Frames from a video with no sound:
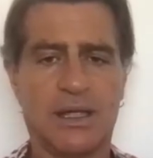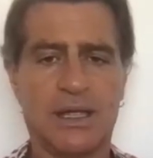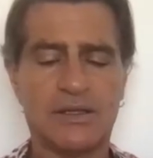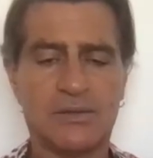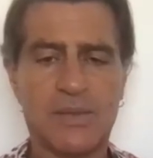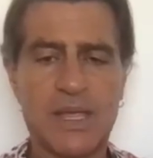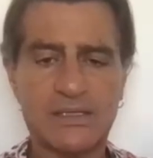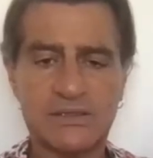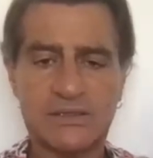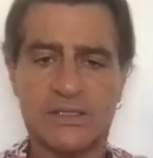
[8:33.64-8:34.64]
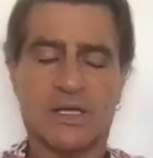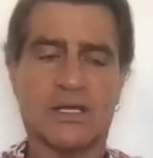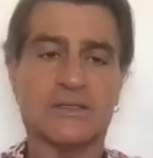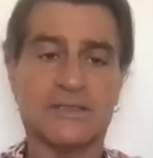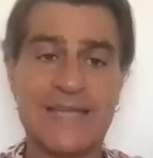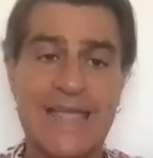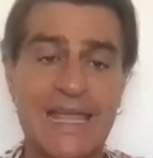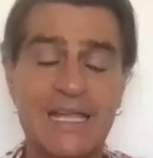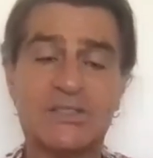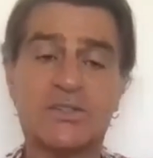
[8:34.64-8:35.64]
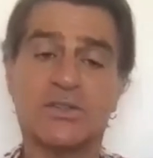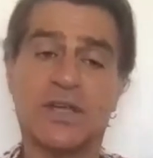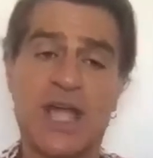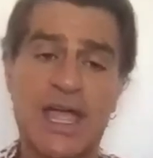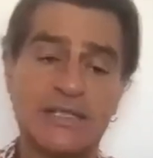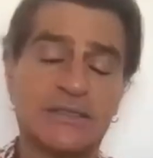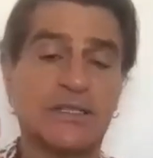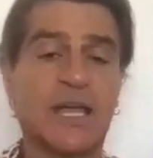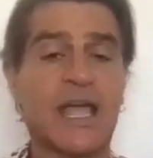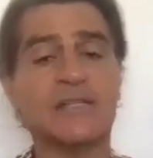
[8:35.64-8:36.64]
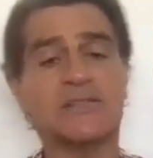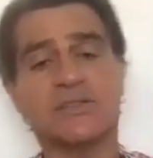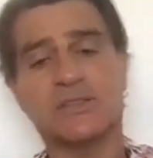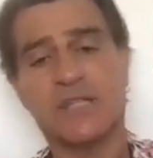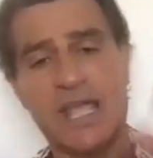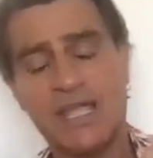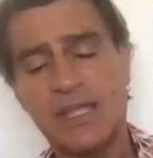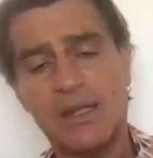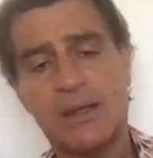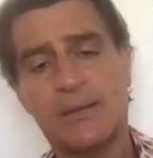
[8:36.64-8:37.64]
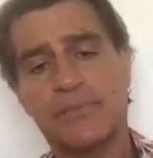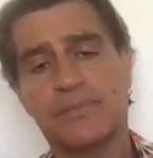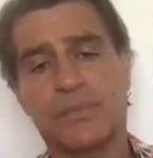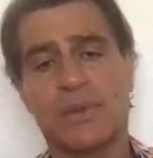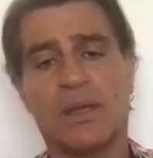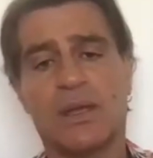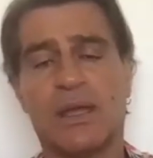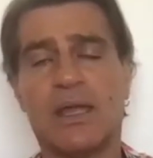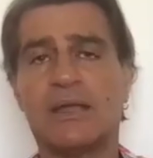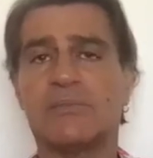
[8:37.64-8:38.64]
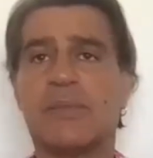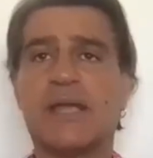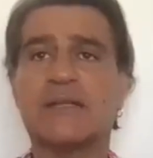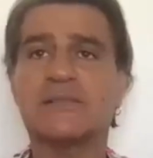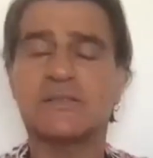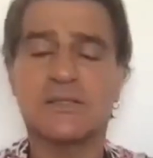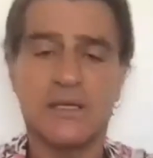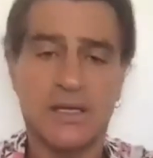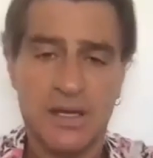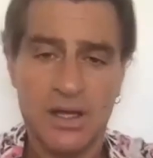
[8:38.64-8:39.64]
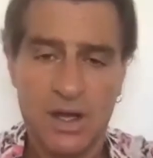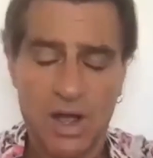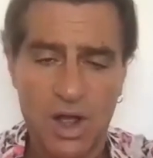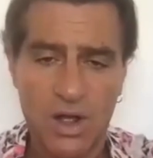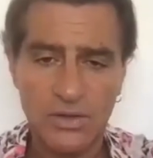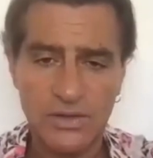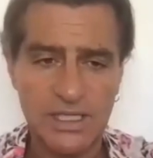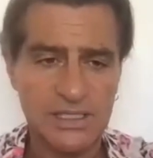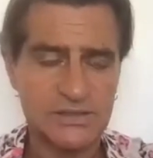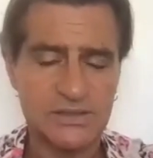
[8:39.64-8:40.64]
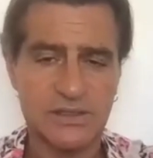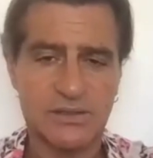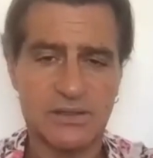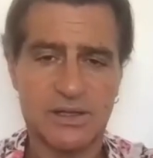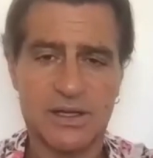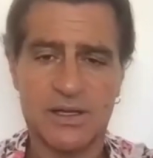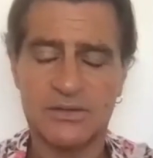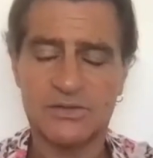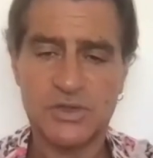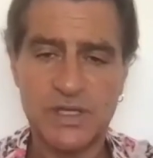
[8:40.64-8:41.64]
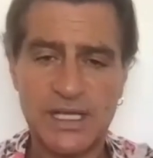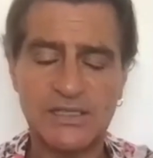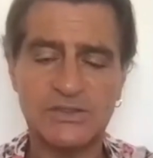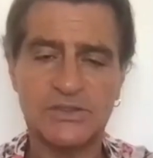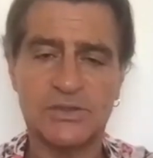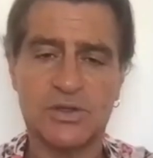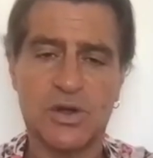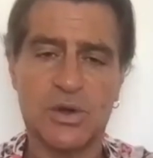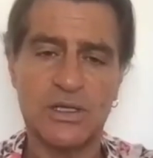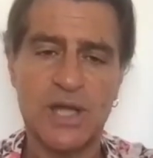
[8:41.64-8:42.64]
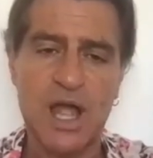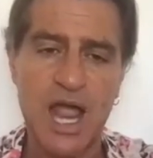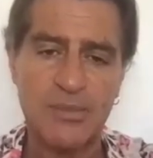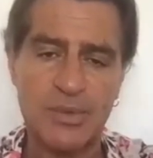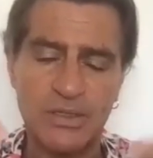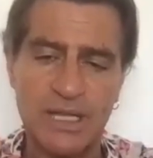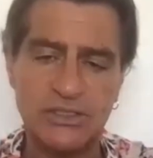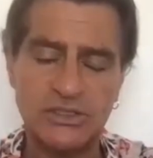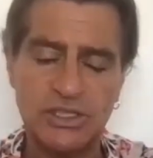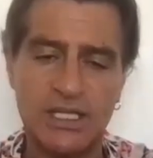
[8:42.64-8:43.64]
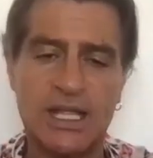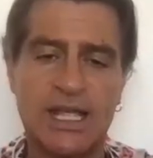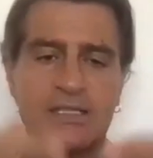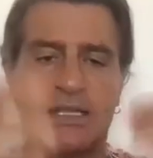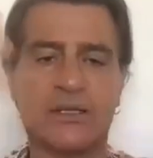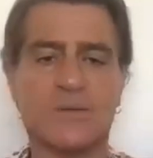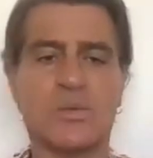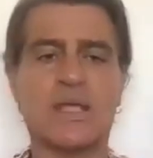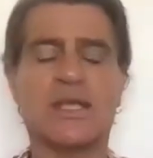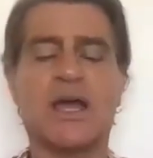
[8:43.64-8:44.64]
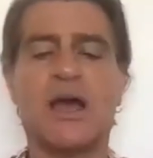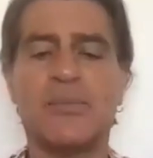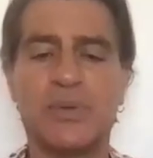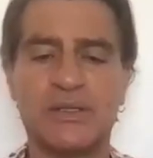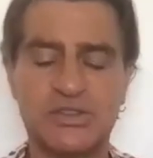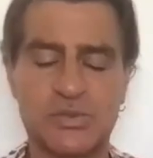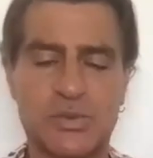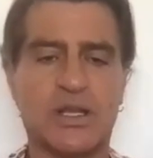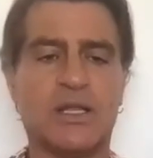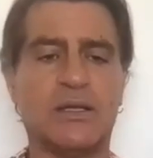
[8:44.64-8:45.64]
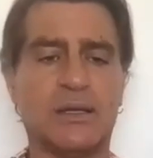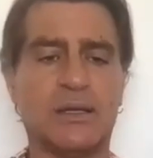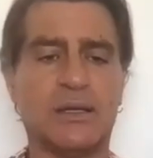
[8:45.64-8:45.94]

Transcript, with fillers: It makes day to night, night to day. It makes all these trees to go in hibernation and then wake up in spring.